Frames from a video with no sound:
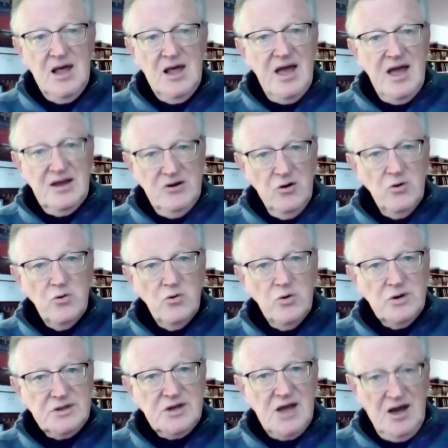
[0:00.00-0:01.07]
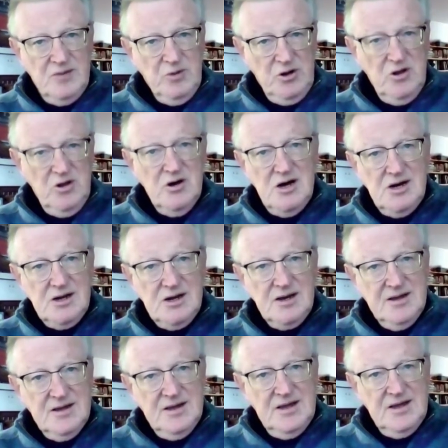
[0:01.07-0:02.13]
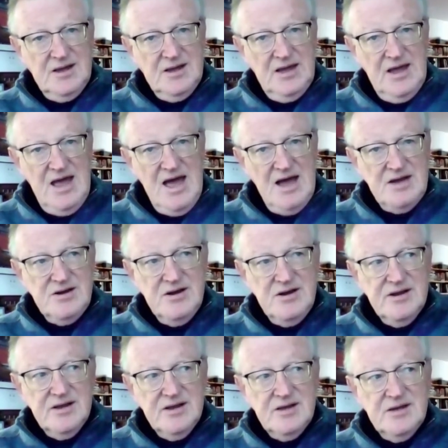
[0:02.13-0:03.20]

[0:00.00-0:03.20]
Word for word: the man who would come along and